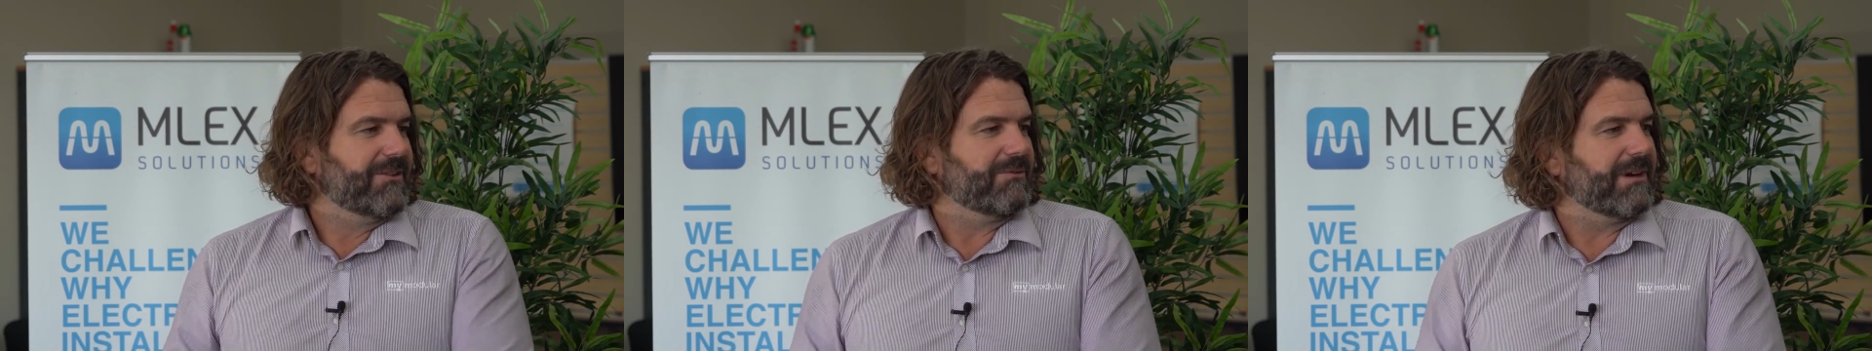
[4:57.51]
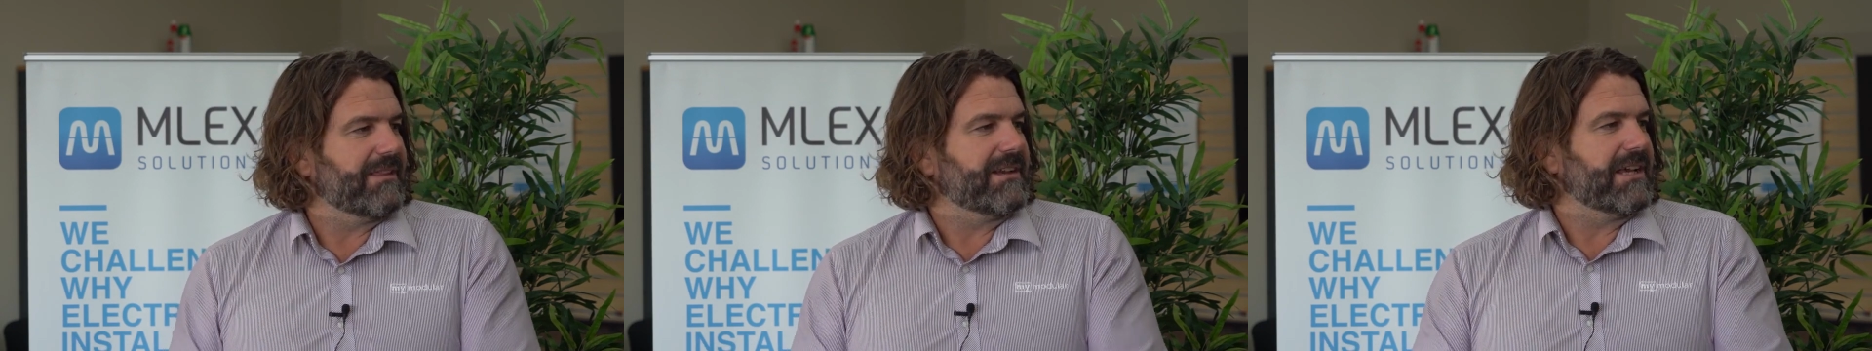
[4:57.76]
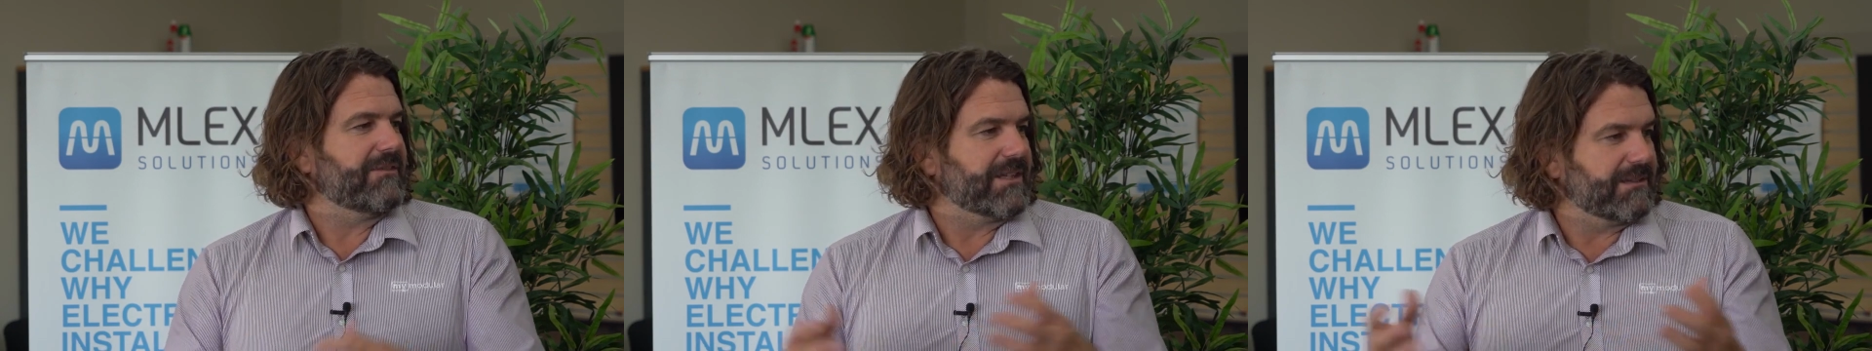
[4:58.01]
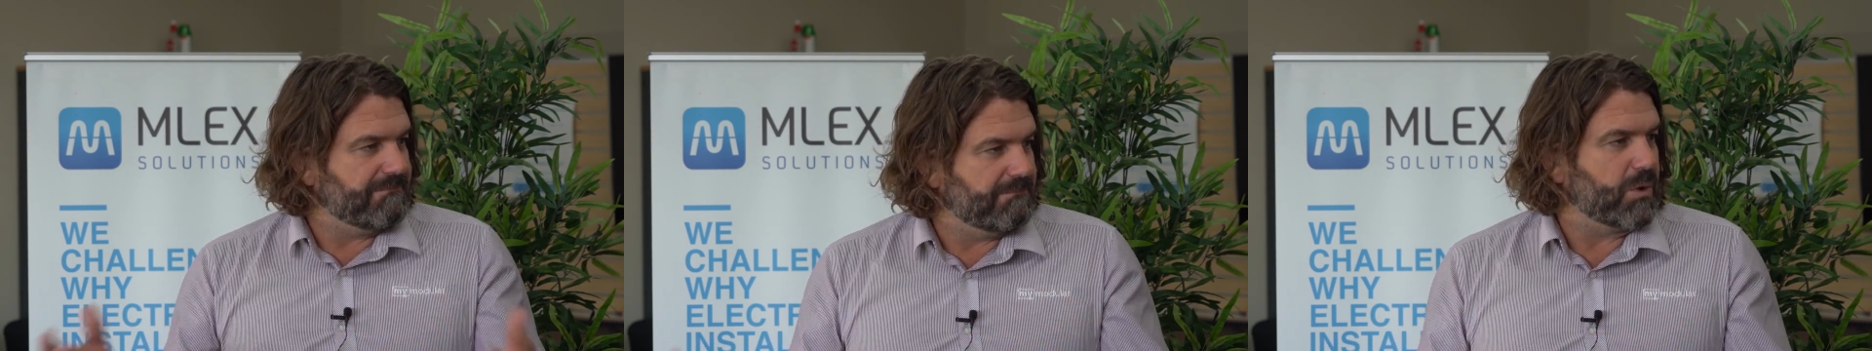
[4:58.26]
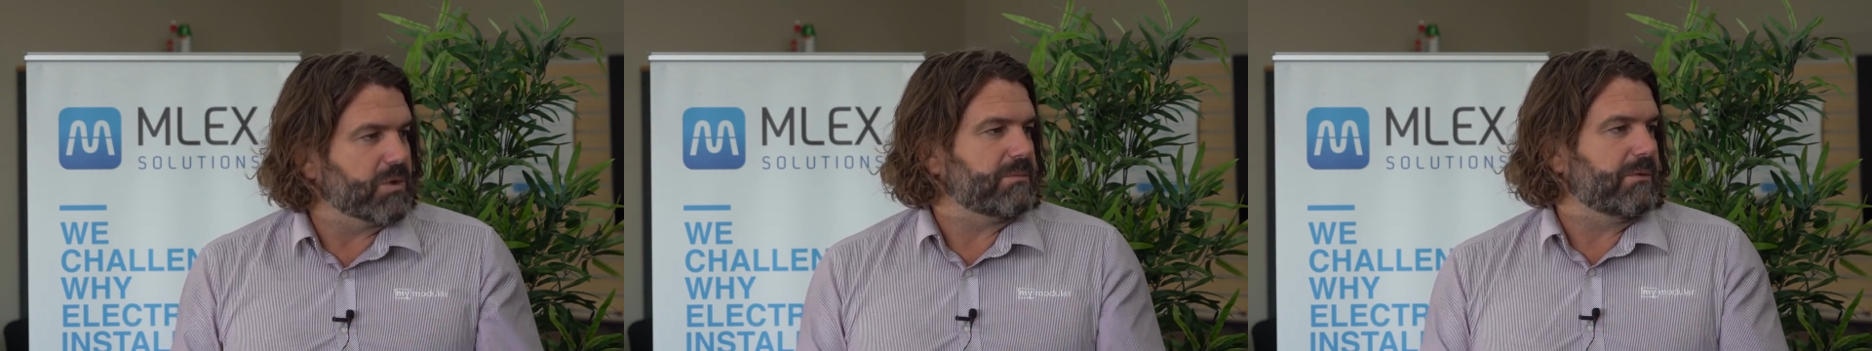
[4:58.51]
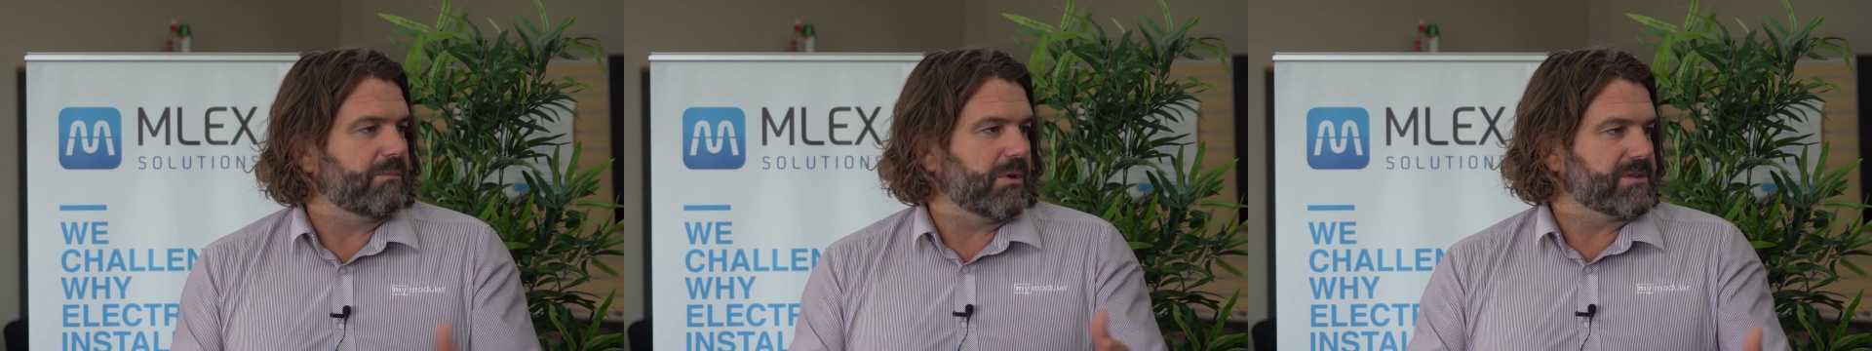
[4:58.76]
rather than having
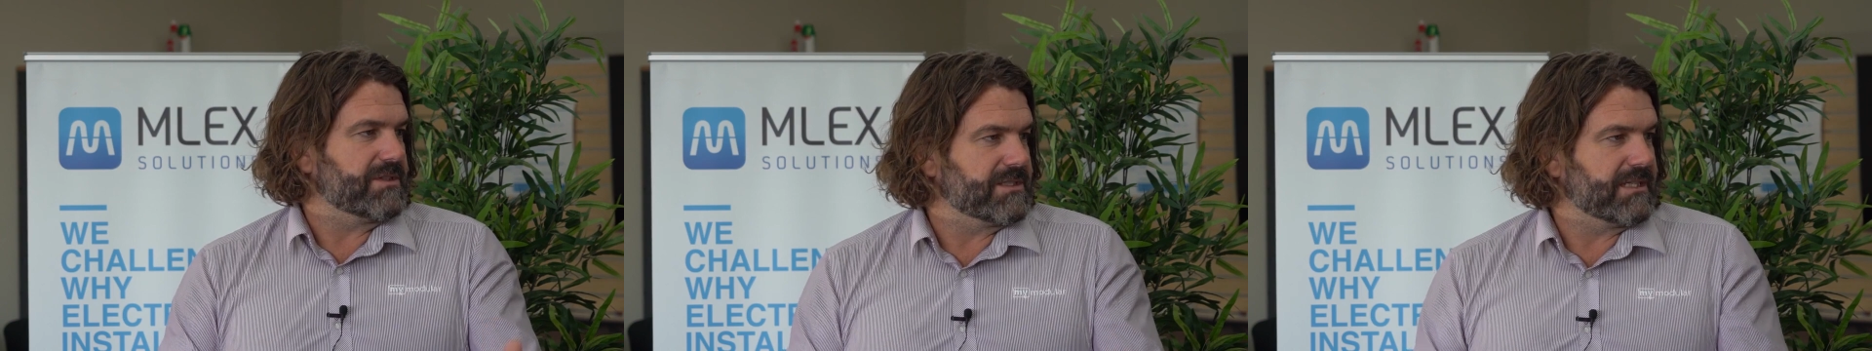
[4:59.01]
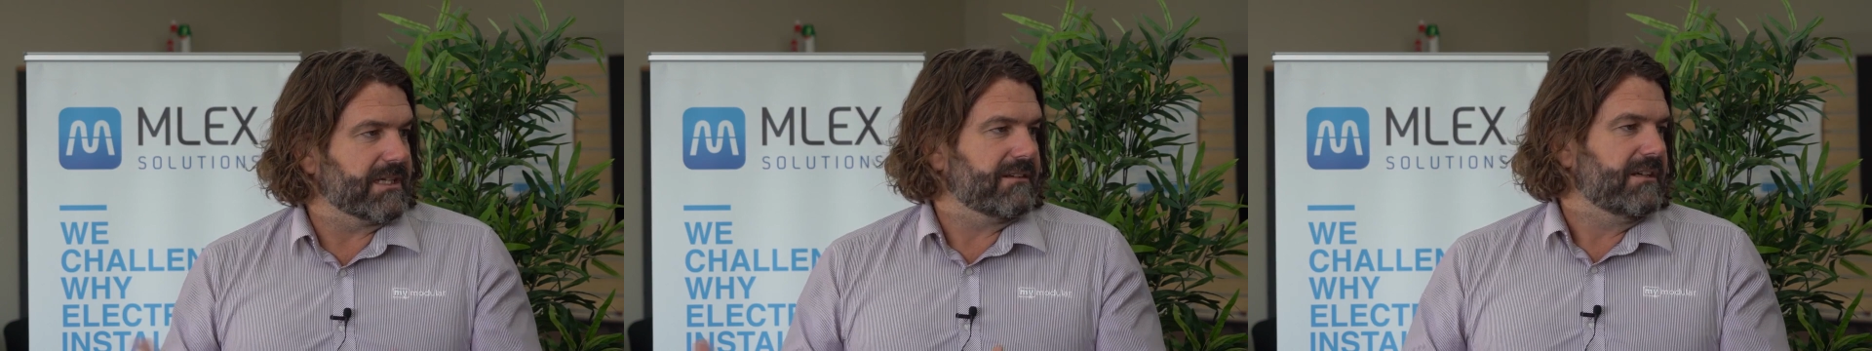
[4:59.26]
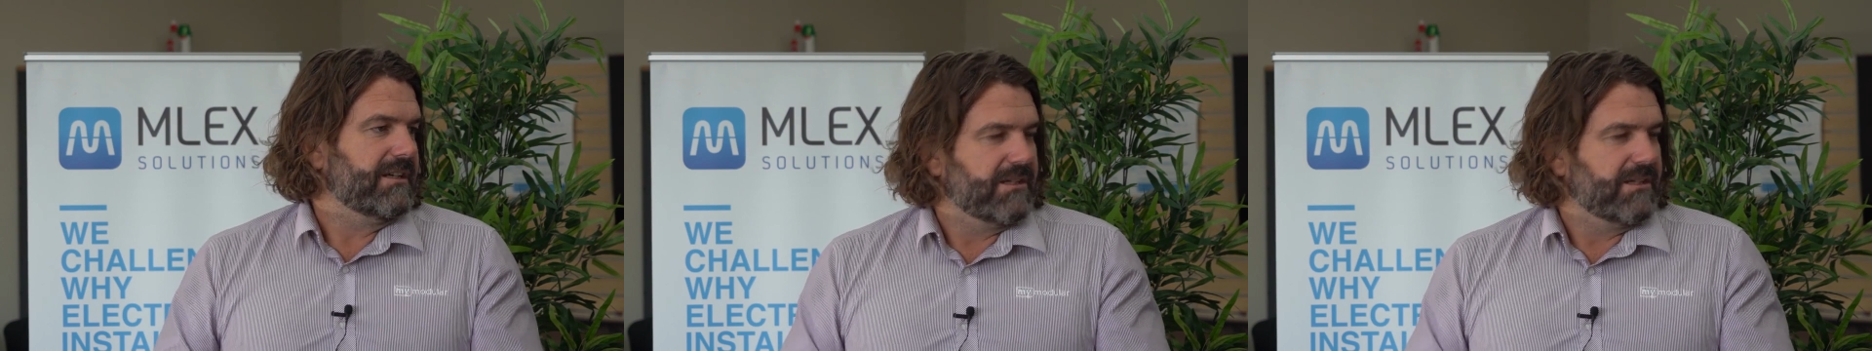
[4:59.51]
multiple boxes that